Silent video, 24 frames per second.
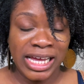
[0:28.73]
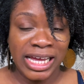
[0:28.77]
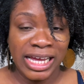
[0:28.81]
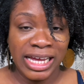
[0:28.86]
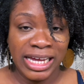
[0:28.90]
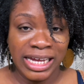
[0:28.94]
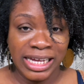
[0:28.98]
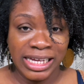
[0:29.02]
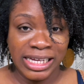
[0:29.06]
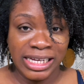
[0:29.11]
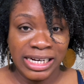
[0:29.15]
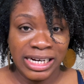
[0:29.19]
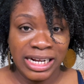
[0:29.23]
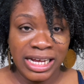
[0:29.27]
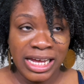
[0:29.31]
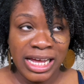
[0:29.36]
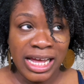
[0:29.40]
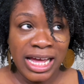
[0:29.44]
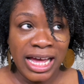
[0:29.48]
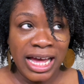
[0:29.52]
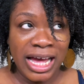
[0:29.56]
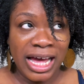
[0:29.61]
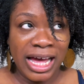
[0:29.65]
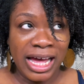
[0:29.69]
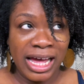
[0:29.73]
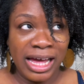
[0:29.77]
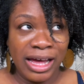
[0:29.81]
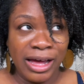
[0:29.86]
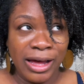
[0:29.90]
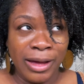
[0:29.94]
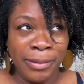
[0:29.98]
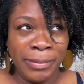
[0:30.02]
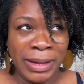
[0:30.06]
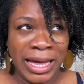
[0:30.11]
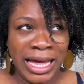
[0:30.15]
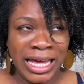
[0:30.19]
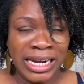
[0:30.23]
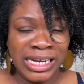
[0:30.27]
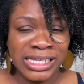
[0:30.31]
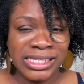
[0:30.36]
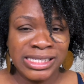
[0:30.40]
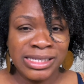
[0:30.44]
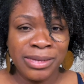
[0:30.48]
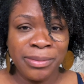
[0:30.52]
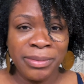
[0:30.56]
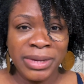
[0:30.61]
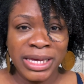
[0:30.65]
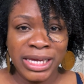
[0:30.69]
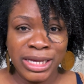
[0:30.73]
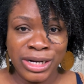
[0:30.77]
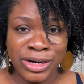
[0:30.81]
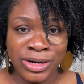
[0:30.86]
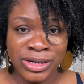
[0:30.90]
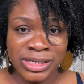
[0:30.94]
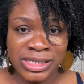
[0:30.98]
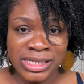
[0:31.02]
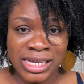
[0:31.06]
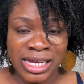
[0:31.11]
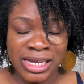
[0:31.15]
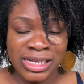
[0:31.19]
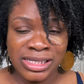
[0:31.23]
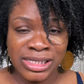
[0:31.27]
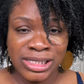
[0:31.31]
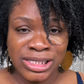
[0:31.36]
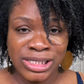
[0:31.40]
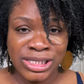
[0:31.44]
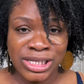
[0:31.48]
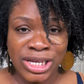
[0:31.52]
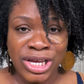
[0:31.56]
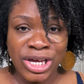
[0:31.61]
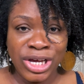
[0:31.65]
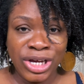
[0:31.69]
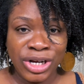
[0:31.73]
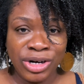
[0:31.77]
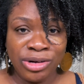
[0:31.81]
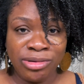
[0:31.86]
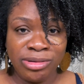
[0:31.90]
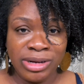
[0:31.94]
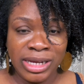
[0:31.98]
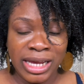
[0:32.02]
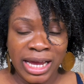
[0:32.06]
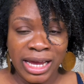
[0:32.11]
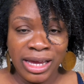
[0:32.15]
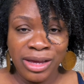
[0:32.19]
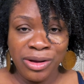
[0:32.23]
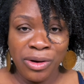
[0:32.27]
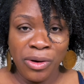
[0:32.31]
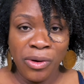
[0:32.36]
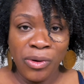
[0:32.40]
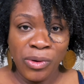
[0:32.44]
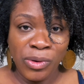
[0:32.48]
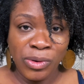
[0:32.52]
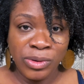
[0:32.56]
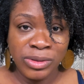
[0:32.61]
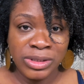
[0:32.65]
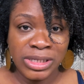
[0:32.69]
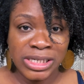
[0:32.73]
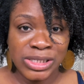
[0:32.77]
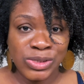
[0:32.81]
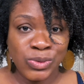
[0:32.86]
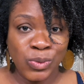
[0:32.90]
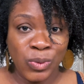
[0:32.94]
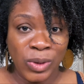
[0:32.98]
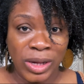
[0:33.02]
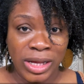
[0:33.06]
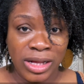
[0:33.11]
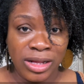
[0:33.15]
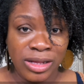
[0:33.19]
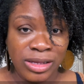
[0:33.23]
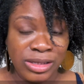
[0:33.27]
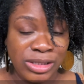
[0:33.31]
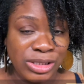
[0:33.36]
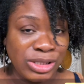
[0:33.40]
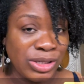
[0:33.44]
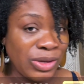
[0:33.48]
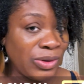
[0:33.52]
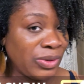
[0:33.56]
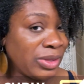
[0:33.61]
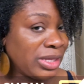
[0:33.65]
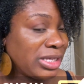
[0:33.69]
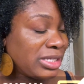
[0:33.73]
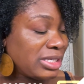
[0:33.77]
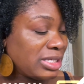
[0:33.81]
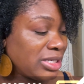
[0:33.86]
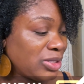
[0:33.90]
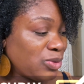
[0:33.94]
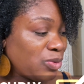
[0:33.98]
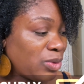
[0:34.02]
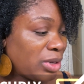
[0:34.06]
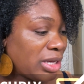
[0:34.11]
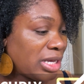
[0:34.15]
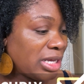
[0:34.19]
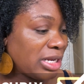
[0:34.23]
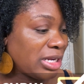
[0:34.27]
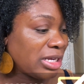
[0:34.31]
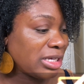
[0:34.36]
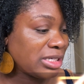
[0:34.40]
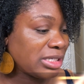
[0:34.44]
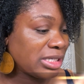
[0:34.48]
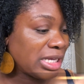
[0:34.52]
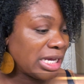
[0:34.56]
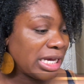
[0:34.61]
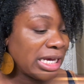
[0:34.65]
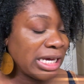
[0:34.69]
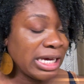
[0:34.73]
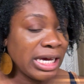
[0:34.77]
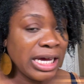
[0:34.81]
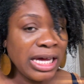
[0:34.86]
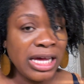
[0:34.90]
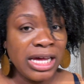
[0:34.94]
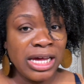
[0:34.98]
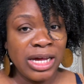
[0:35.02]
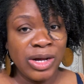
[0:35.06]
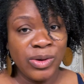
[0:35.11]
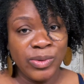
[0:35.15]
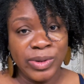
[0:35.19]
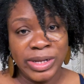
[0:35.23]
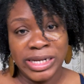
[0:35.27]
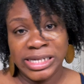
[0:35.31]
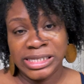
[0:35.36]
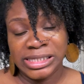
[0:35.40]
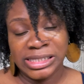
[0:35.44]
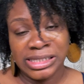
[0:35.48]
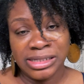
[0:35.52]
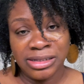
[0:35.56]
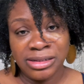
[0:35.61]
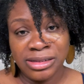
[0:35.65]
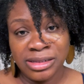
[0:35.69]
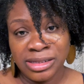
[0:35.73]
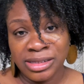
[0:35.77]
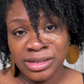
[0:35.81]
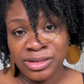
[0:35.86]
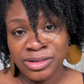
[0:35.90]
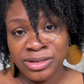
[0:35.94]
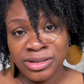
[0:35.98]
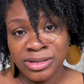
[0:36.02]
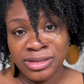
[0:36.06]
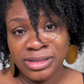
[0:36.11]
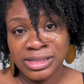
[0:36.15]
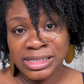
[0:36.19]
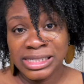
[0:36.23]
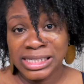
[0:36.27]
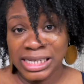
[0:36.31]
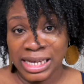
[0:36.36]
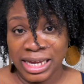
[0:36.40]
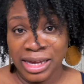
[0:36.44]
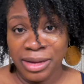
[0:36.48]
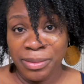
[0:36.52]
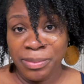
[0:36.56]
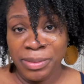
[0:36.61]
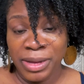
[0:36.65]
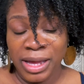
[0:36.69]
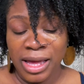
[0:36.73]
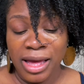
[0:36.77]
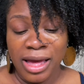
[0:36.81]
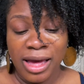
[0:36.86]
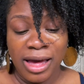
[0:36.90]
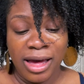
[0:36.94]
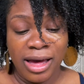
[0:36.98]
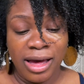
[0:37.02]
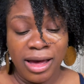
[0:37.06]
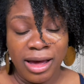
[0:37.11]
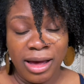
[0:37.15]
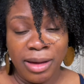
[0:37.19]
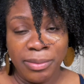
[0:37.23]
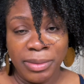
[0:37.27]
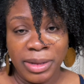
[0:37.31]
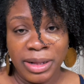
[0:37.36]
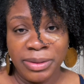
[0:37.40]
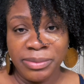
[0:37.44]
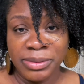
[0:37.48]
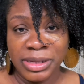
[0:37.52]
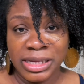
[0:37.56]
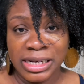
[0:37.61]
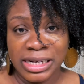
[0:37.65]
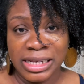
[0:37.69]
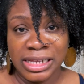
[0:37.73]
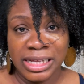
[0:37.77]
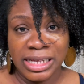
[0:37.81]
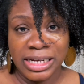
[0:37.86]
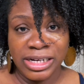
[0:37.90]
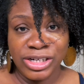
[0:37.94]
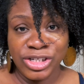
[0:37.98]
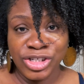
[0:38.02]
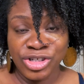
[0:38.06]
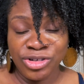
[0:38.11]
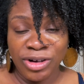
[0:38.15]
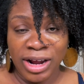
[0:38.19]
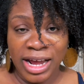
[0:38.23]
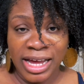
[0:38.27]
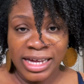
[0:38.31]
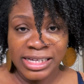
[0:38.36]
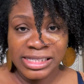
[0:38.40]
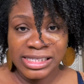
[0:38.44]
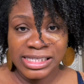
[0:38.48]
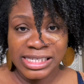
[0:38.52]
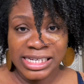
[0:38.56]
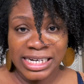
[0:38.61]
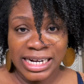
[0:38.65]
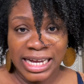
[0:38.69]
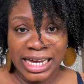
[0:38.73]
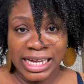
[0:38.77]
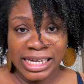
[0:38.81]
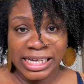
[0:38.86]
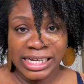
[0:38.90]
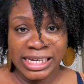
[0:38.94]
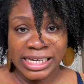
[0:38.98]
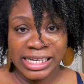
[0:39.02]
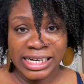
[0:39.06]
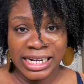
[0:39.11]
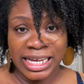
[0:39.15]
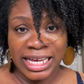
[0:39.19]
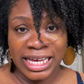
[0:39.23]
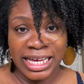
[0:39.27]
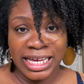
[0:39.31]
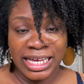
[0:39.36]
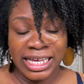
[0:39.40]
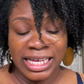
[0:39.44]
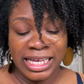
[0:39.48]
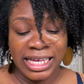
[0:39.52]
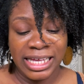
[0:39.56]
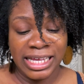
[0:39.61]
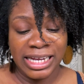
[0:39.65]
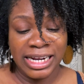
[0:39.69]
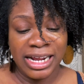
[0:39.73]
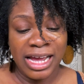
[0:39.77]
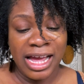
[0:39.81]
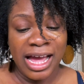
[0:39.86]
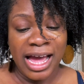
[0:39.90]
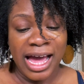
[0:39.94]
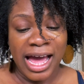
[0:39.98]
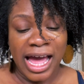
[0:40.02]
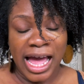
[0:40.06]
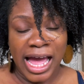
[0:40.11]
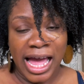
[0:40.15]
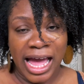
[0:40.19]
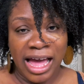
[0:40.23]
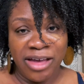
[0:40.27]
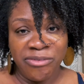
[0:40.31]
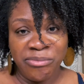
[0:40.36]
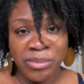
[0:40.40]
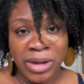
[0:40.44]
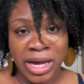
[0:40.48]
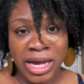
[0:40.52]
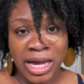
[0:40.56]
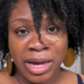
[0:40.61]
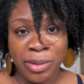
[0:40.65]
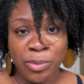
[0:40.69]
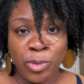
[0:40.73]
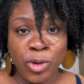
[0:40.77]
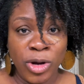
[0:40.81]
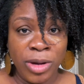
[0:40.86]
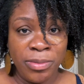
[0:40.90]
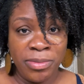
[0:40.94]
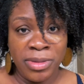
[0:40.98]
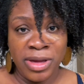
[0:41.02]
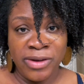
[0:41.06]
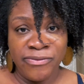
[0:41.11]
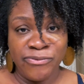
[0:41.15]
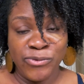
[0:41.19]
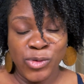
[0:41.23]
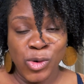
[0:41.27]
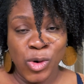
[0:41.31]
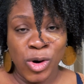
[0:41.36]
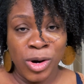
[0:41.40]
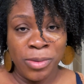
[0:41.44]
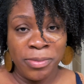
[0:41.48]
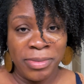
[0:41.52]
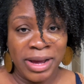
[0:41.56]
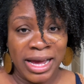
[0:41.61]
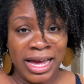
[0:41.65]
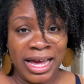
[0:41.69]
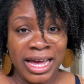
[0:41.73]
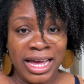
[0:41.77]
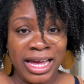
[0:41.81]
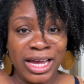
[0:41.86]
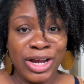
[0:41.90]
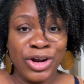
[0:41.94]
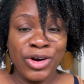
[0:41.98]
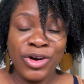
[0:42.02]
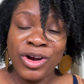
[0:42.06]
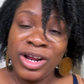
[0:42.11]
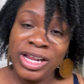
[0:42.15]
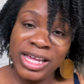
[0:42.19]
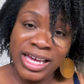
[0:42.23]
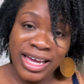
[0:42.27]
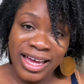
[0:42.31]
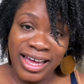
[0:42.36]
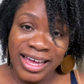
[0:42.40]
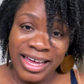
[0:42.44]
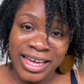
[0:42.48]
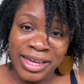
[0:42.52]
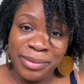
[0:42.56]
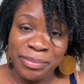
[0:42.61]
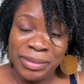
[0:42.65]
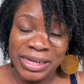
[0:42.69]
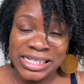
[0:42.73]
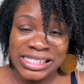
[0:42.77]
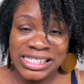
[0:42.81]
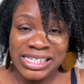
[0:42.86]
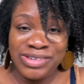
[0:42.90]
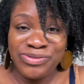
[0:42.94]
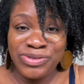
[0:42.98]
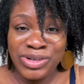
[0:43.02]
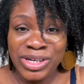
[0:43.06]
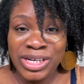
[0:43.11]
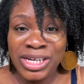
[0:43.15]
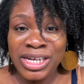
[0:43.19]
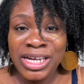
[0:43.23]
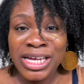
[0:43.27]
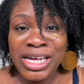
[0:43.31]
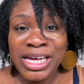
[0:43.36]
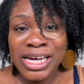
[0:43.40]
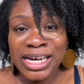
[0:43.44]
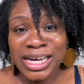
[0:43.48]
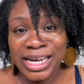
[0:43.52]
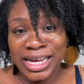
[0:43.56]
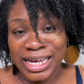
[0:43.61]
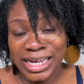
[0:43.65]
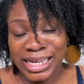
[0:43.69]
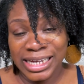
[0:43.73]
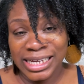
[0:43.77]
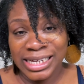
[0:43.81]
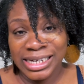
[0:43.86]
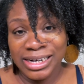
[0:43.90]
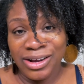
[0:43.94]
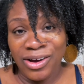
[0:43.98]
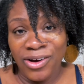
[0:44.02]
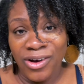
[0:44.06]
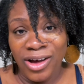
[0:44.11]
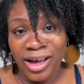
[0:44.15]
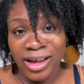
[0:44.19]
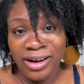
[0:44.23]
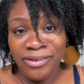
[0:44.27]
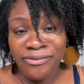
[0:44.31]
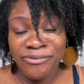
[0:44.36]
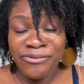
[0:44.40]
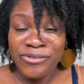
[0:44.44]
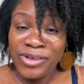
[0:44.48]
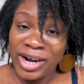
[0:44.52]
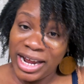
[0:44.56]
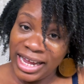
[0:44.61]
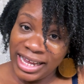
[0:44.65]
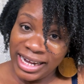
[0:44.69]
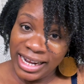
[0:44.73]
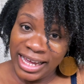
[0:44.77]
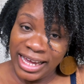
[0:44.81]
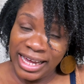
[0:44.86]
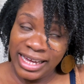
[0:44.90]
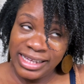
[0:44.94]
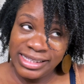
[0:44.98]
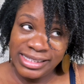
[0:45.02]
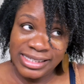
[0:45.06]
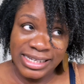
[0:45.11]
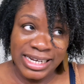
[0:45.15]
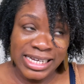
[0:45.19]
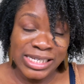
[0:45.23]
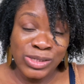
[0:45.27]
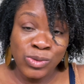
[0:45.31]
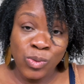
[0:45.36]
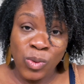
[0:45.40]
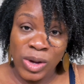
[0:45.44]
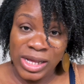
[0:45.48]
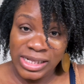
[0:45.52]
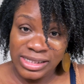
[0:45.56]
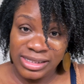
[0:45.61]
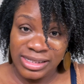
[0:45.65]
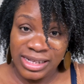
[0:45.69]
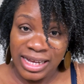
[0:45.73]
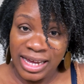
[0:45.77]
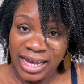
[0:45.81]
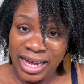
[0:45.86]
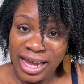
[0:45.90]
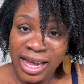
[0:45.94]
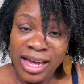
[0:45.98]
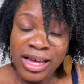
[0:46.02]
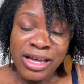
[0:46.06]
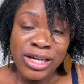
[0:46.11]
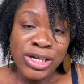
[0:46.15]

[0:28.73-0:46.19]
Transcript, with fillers: And I added some Innersense Create Hold as well. So this is what it looks like when it's still a little damp. I'm gonna let it dry tonight, and I have my appointment for my curly cut, my deva cut on Friday. Today's Wednesday.